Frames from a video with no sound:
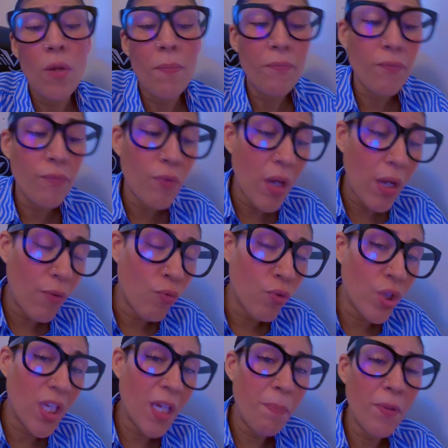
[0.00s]
Stop
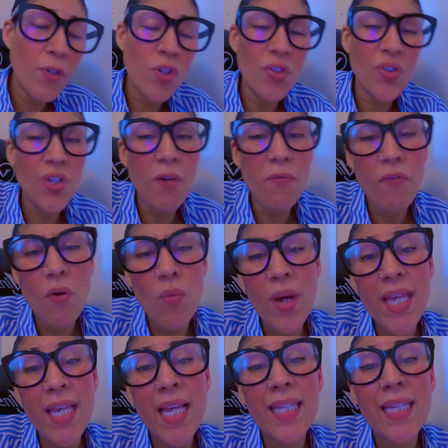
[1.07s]
keeping yourself
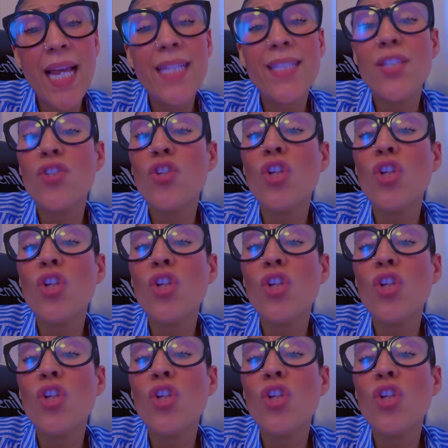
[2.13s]
awake at night.